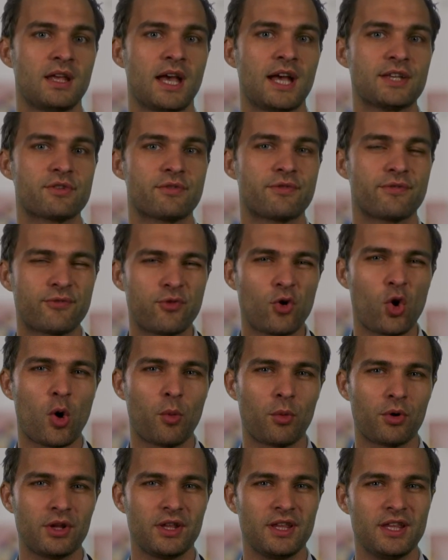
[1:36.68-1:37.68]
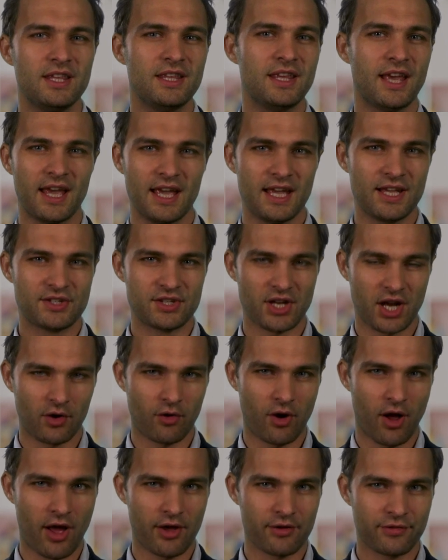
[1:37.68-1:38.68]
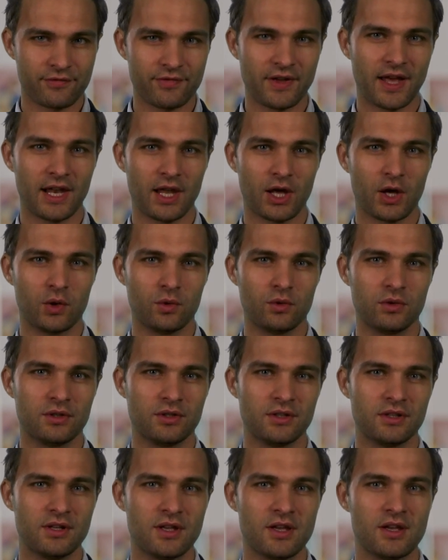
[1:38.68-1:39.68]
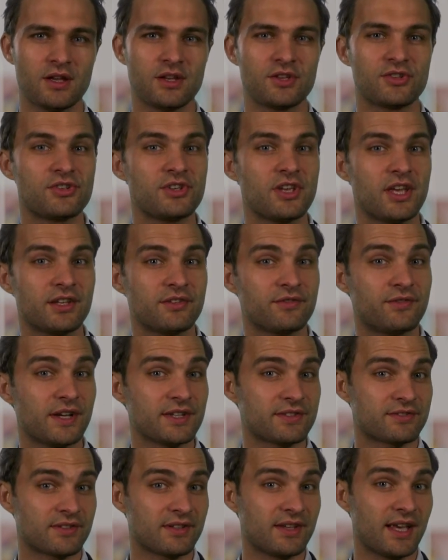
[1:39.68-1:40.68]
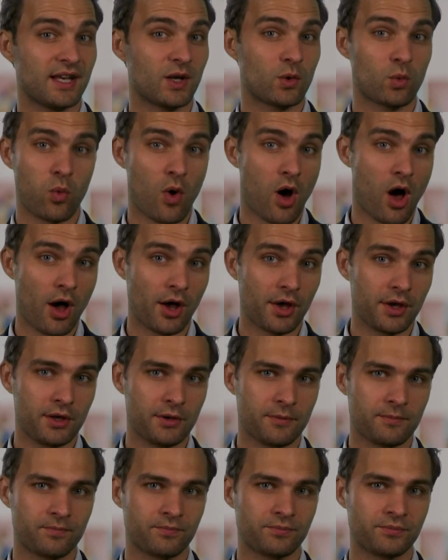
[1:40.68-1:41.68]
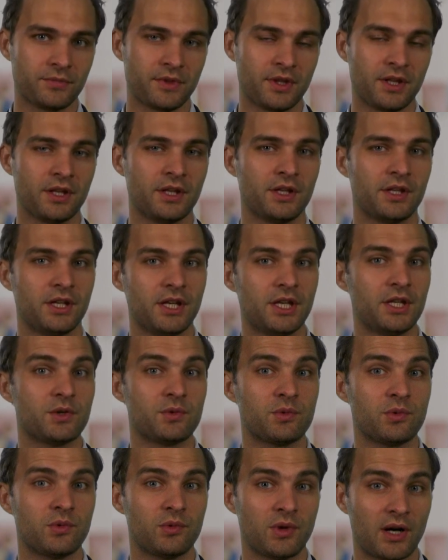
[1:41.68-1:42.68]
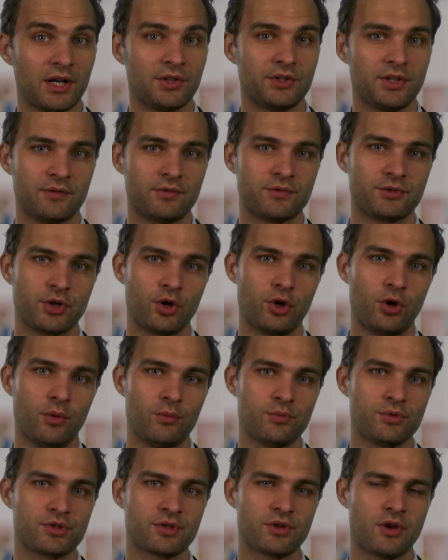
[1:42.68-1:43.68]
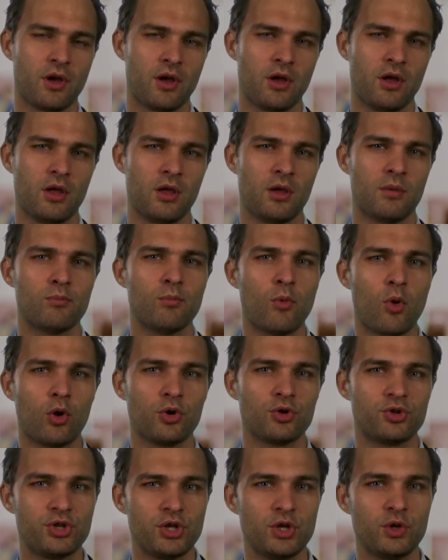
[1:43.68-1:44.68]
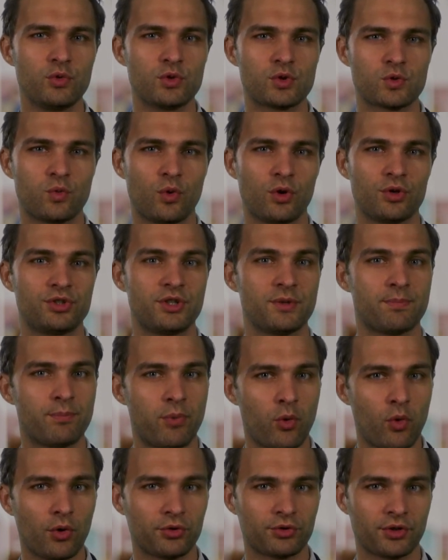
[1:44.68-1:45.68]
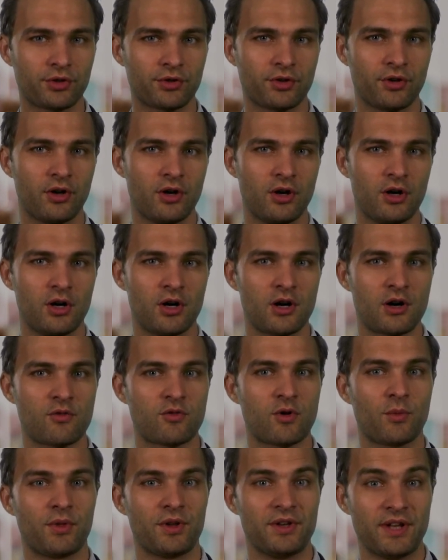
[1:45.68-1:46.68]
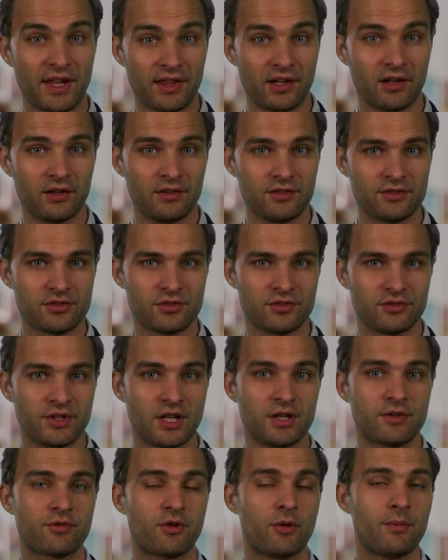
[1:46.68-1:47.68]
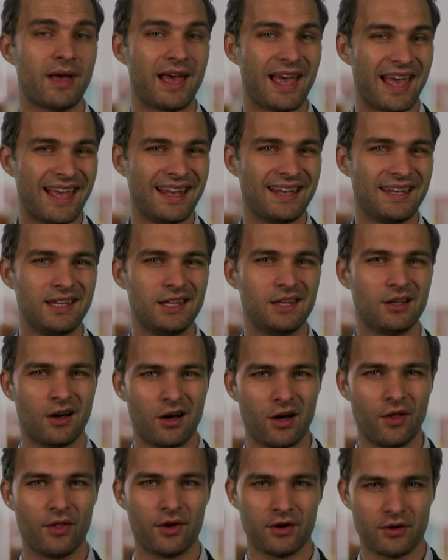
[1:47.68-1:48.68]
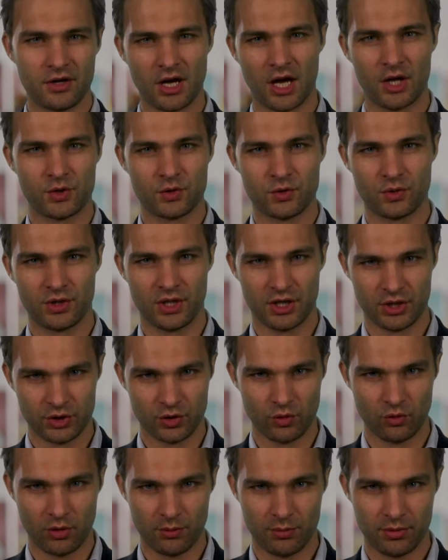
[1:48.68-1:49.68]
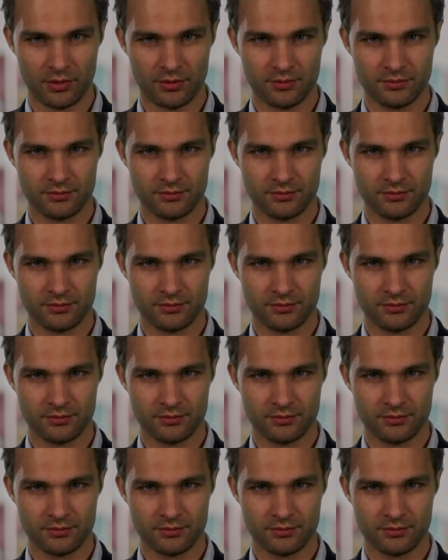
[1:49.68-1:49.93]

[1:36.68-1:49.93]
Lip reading: As a former EHRI fellow, she investigated why, in relative terms, more Jews were deported from the Netherlands than from any other country in Europe.